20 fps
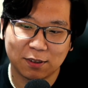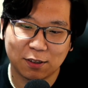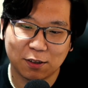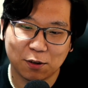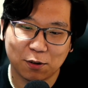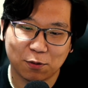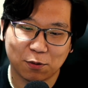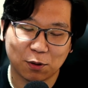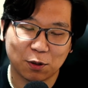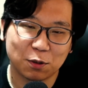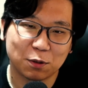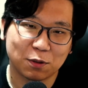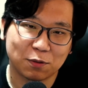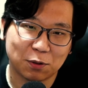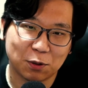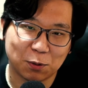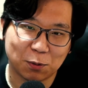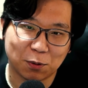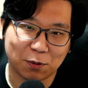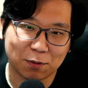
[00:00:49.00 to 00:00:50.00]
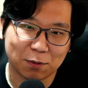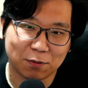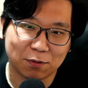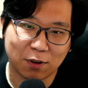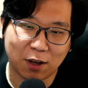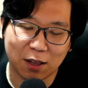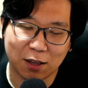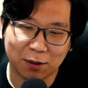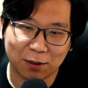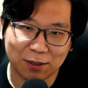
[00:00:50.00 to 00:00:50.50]
for those of you who have been
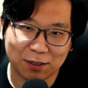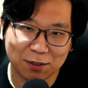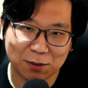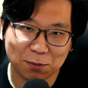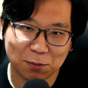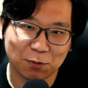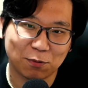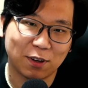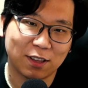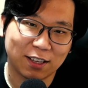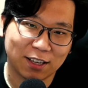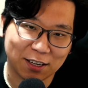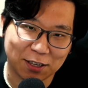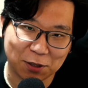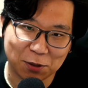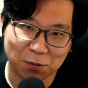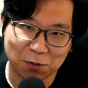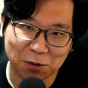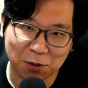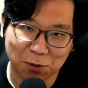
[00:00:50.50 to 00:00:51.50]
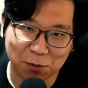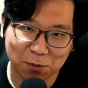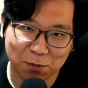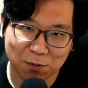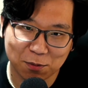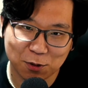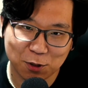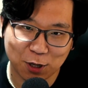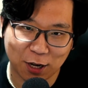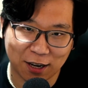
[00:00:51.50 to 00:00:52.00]
following us, we finally got a YouTube
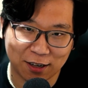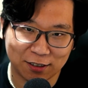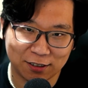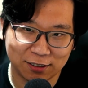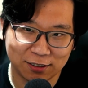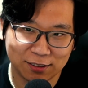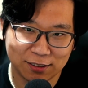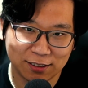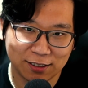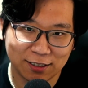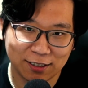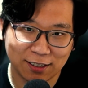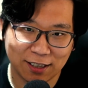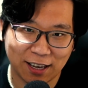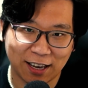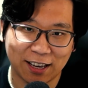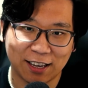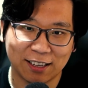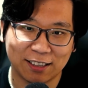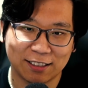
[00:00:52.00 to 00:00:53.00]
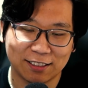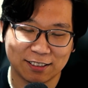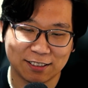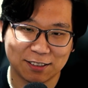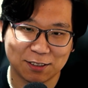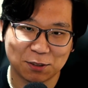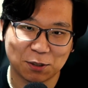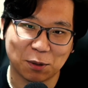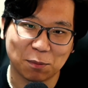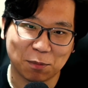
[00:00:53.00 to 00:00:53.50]
channel and
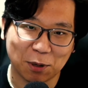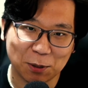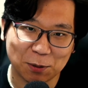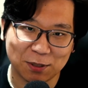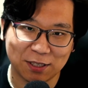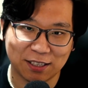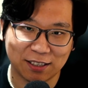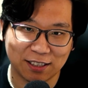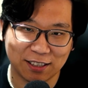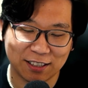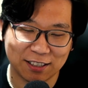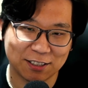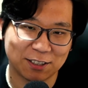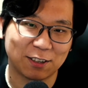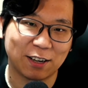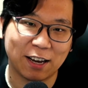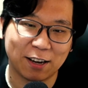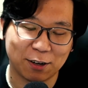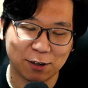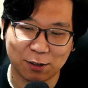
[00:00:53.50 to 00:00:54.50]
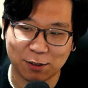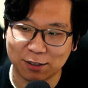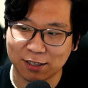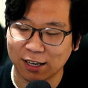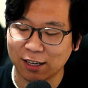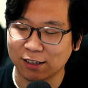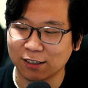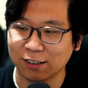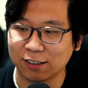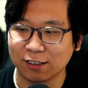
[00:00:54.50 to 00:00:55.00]
started posting things. Our editor's
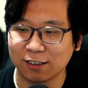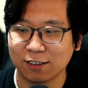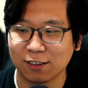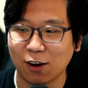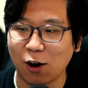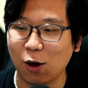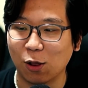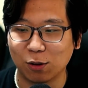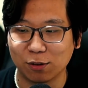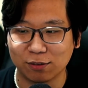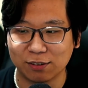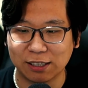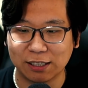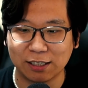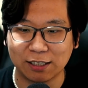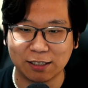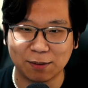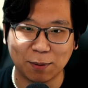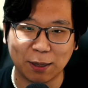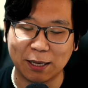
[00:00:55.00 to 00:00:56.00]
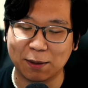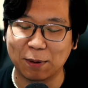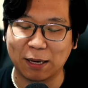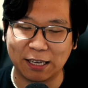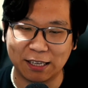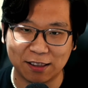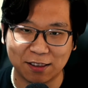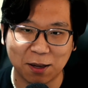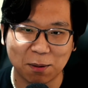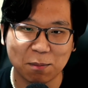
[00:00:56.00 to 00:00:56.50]
handling all of it and
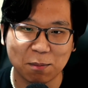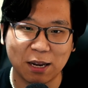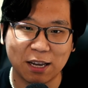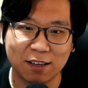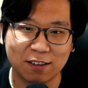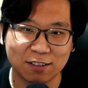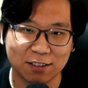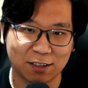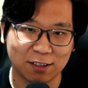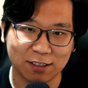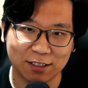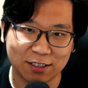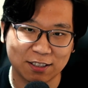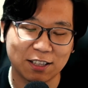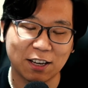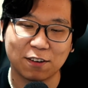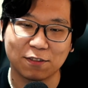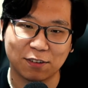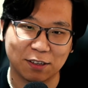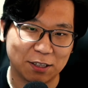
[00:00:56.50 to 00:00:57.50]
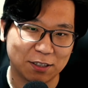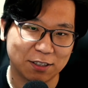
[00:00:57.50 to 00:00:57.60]
making thumbnails and all this stuff, and it's